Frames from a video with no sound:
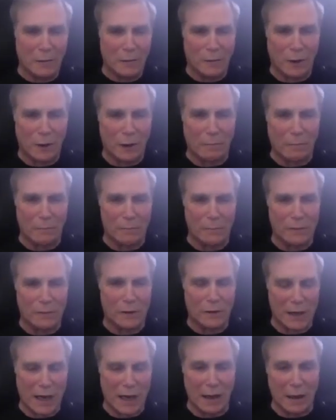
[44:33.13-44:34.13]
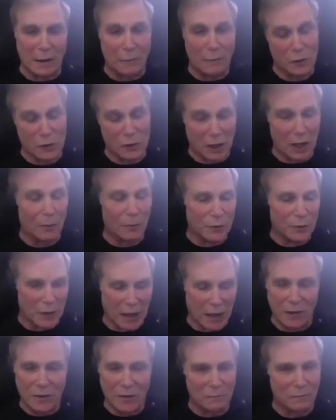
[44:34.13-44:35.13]
from the data, which helps
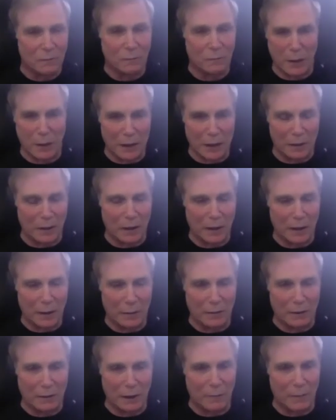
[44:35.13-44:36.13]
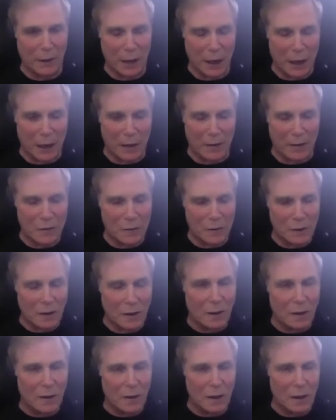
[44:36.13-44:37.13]
us, admittedly, uh, I'll be honest,
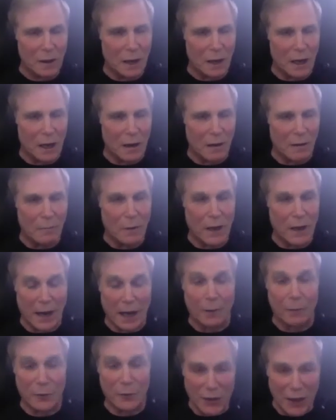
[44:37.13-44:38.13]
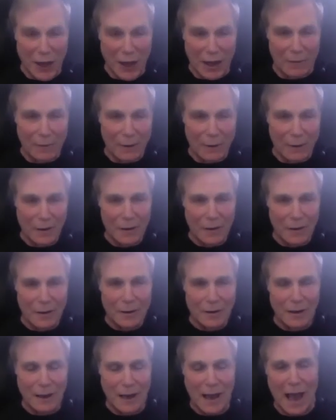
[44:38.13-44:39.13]
uh, but helps them.
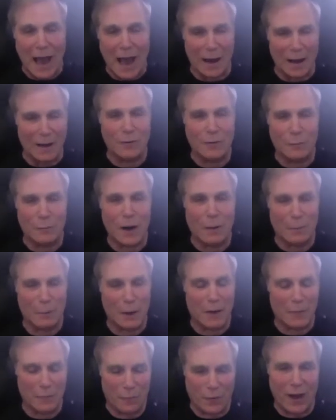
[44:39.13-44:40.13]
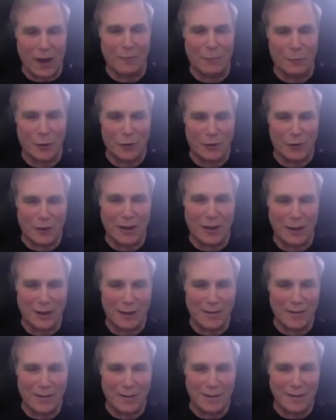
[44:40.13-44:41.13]
And it's one of my favorite
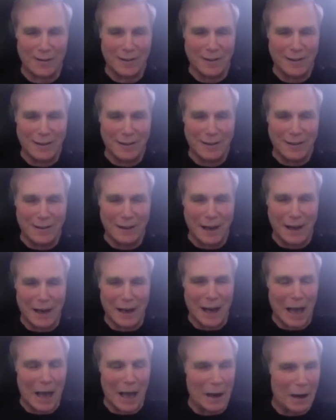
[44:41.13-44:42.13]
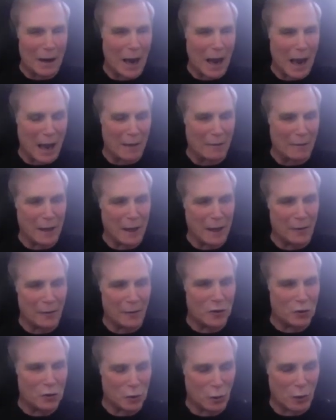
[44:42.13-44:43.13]
things. Uh, and I had the other
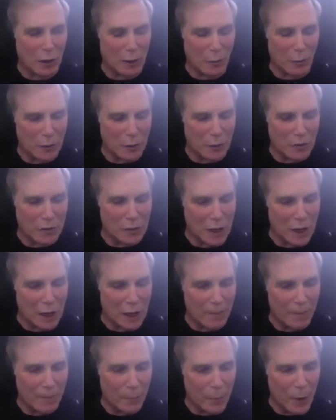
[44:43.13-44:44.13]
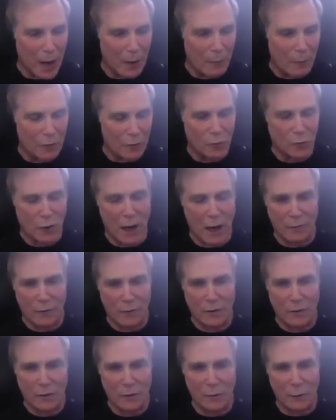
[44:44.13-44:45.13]
story was um, I was
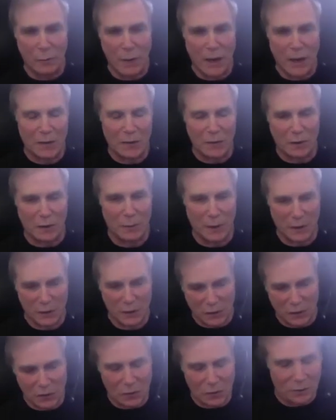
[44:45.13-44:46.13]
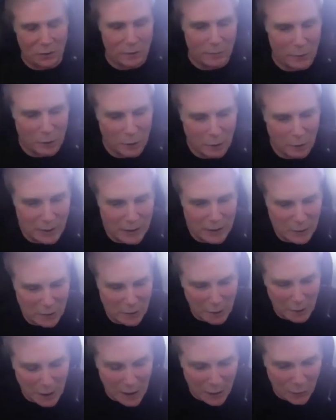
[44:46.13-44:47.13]
driving to New Mexico. My sister lived in New
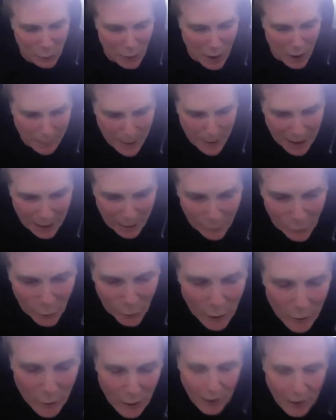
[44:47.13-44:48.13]
Mexico, and I drive back and forth.